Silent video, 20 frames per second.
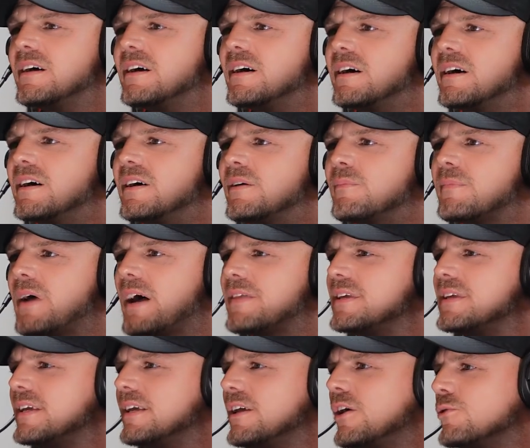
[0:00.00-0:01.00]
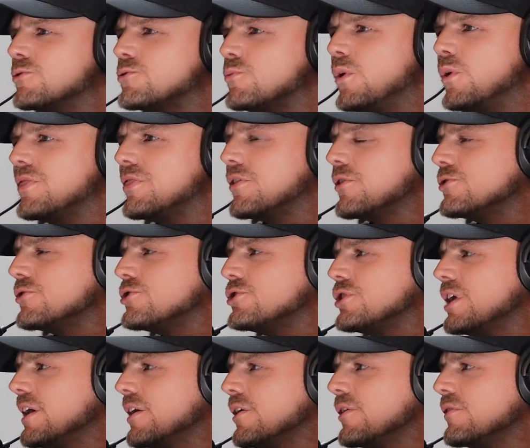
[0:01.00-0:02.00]
I think he owns 1/3
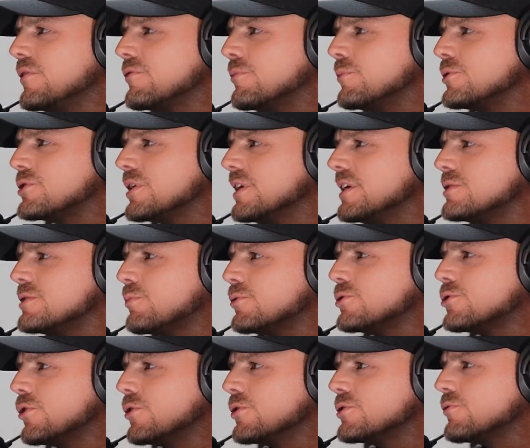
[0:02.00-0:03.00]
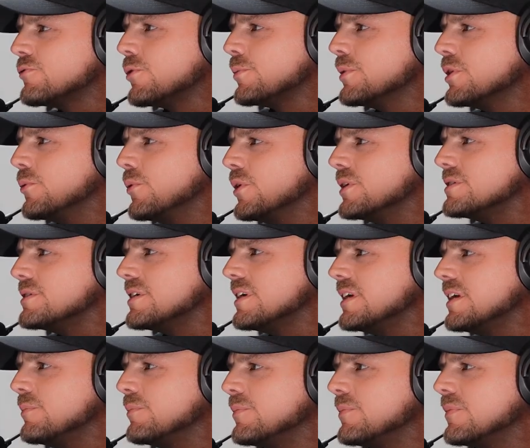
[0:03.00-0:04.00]
share of Mercedes Petronas Formula One
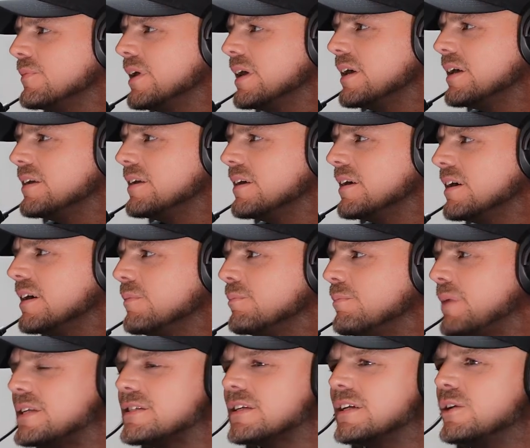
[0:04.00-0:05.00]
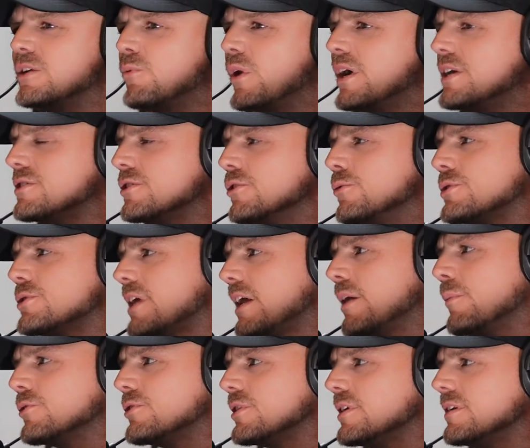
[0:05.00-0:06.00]
team, and basically raised Lewis
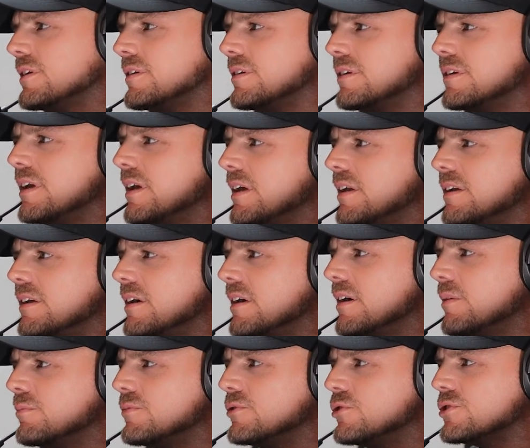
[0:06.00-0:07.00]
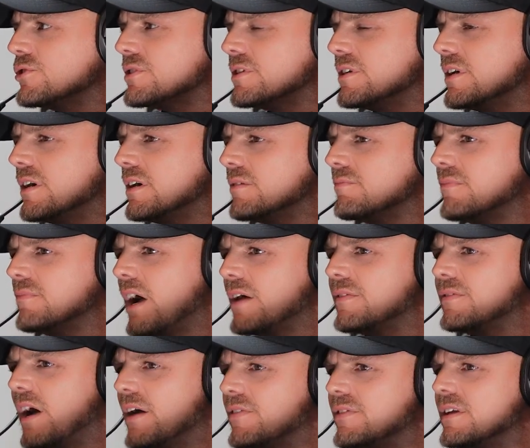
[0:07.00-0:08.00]
Hamilton. And
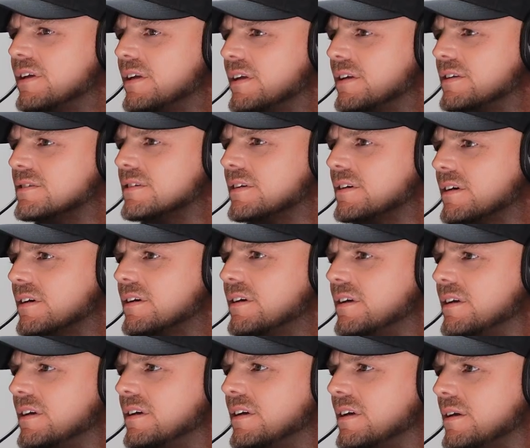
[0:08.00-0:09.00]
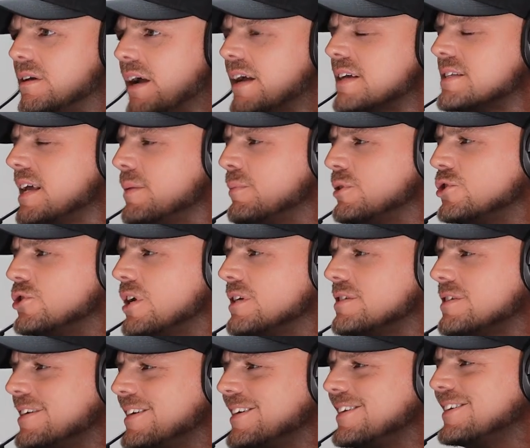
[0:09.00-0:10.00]
I think he's I guess him and
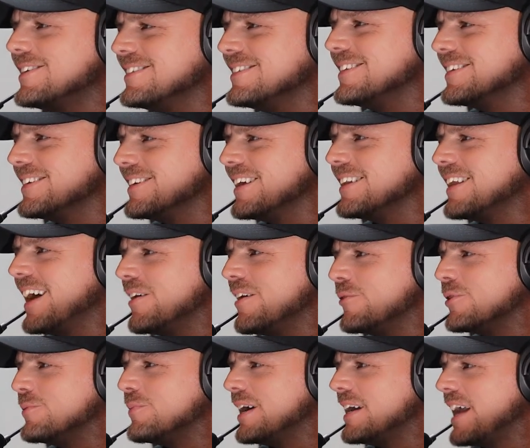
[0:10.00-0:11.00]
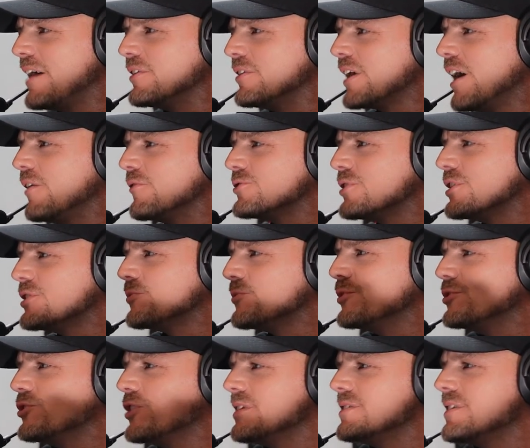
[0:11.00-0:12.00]
Jay-Z. I wouldn't mind having a conversation
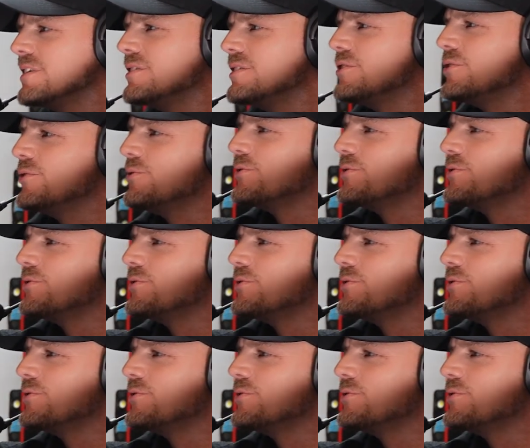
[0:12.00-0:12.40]
with Jay-Z too.